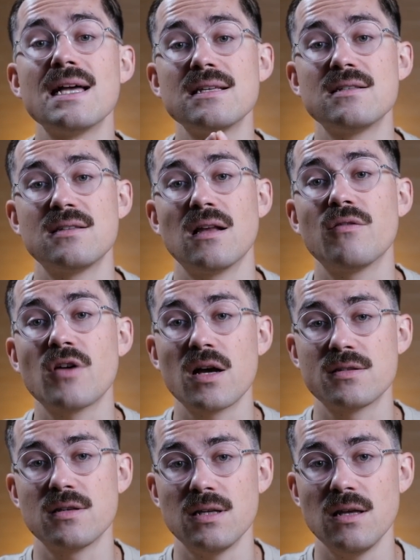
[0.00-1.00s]

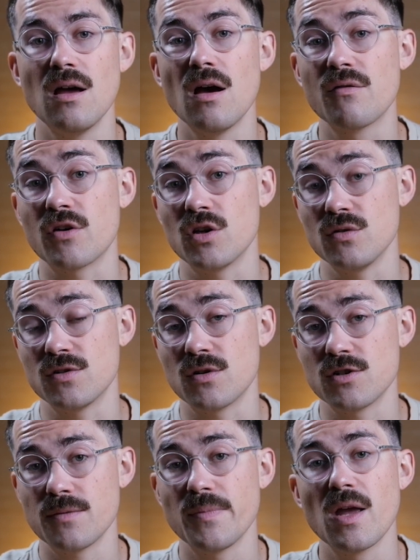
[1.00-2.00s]
self-custody for
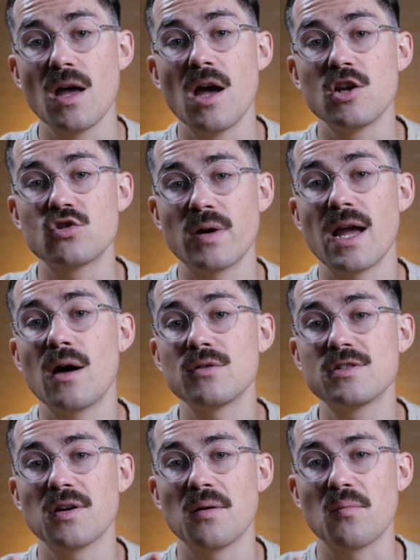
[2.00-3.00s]
users, try
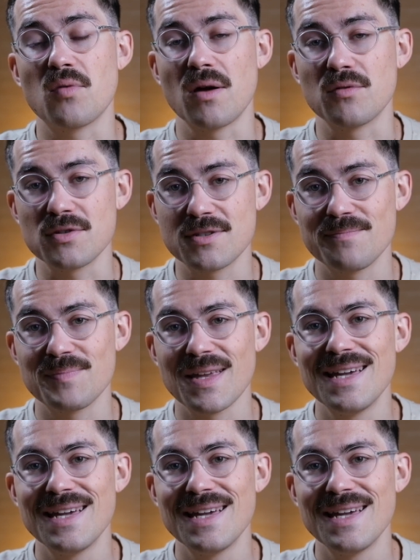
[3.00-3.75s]
out Braavos.